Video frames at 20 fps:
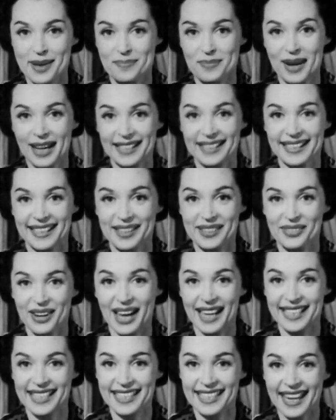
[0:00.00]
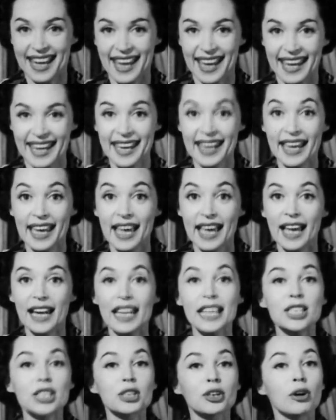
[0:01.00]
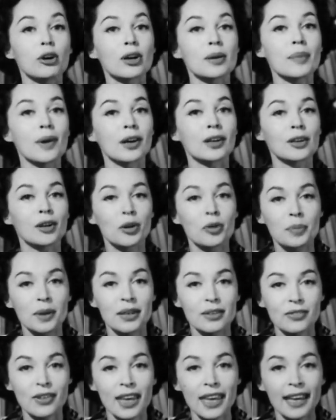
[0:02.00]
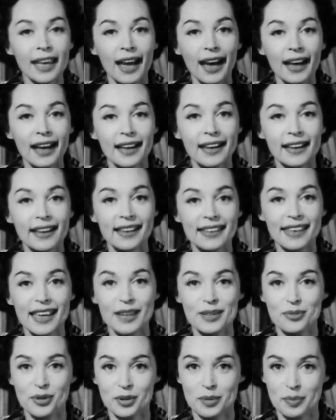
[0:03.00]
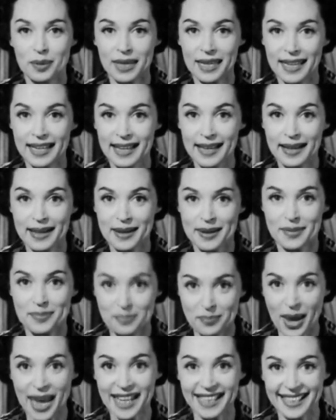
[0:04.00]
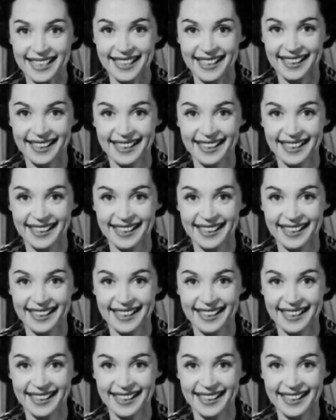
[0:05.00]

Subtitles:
But if I'd say, let's talk about Lope de Vega, that would be bait.